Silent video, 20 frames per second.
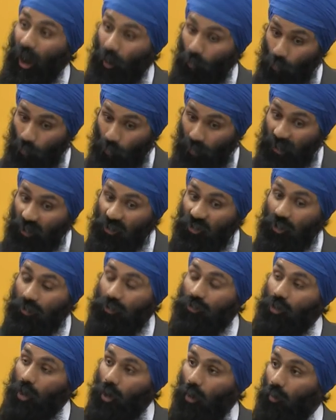we should
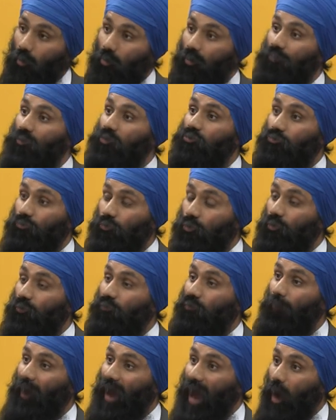know the truth
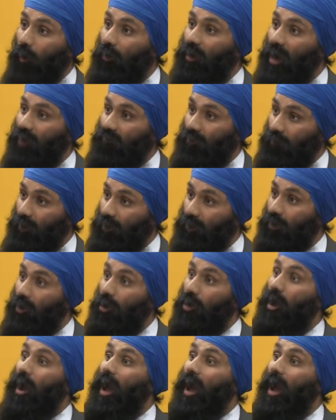from our government